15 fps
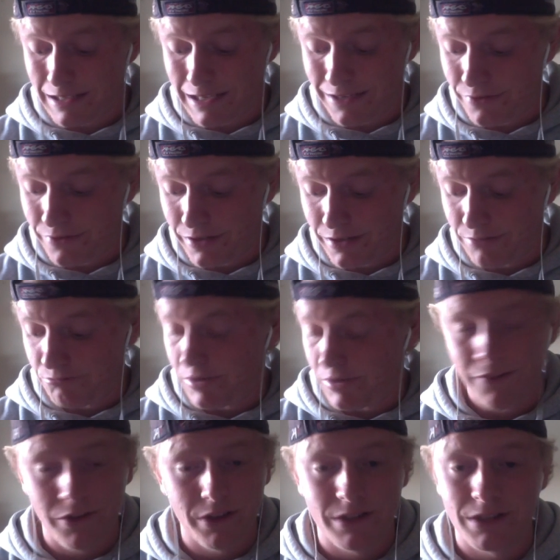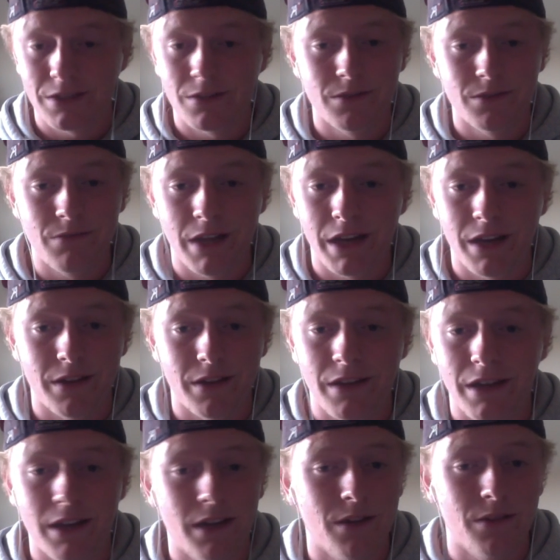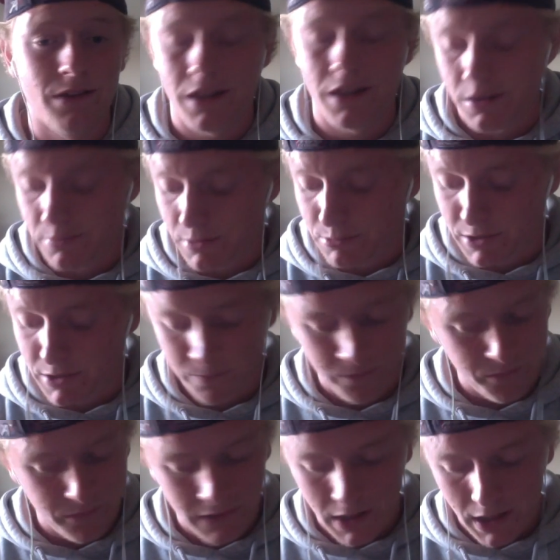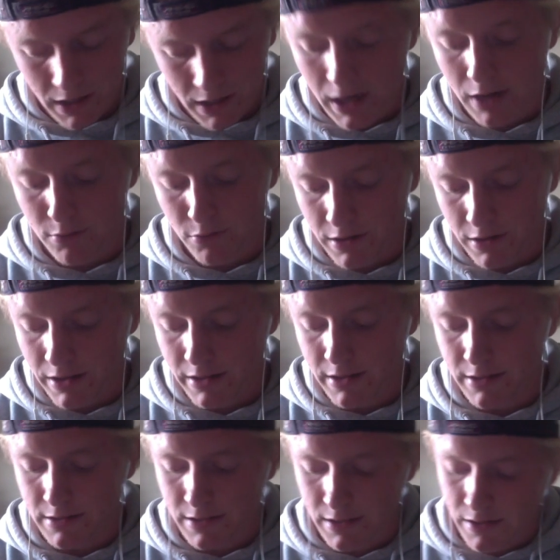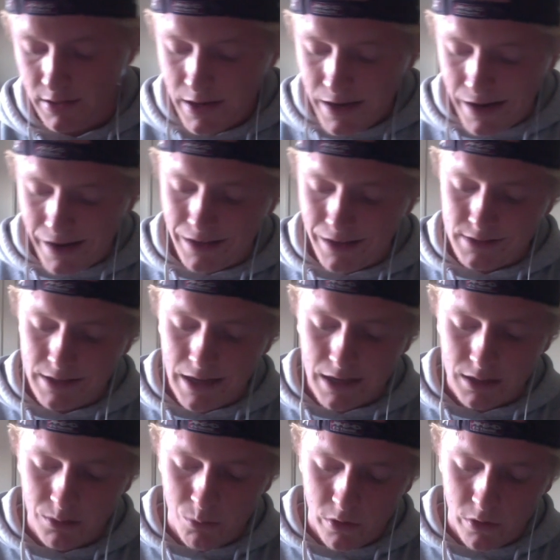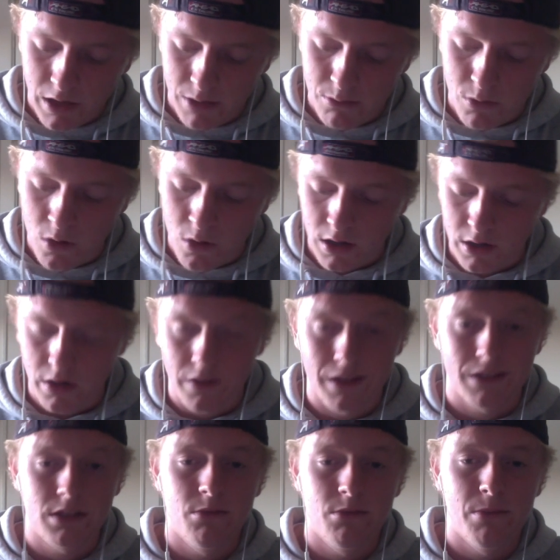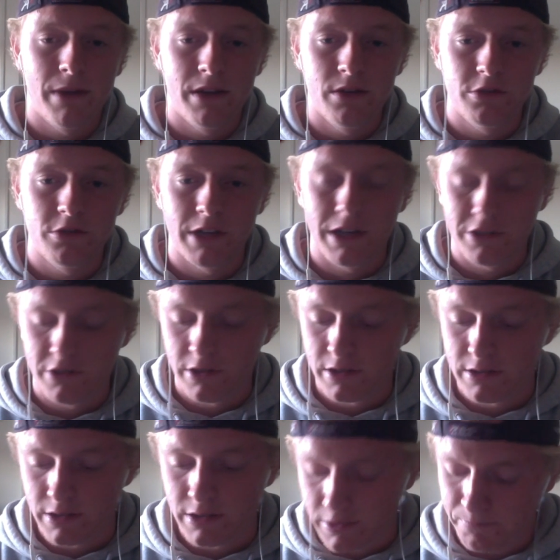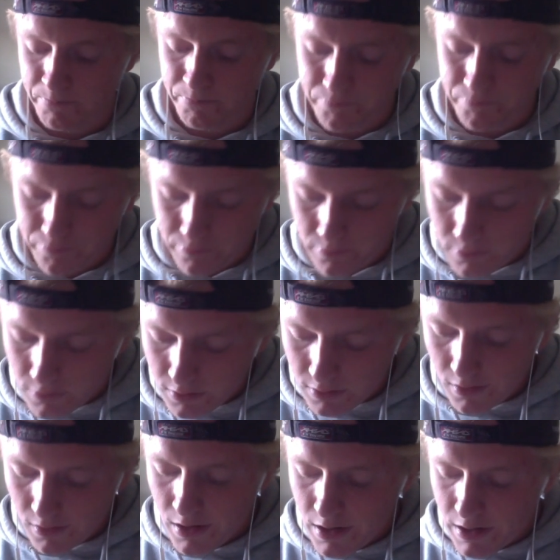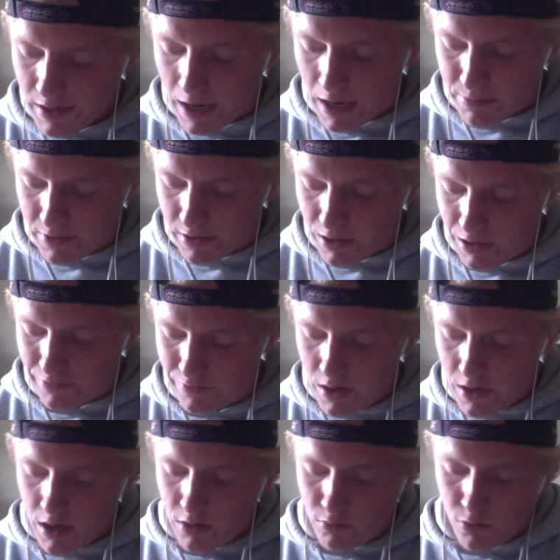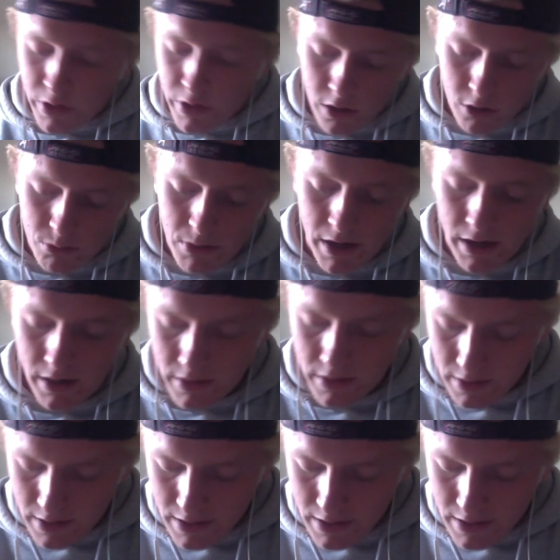every single day in and day out game. I mean, I really like this kid, and I stacked him with Kemba Walker. That's going to be my new strategy this year. Capping it off, Rudy Gobert,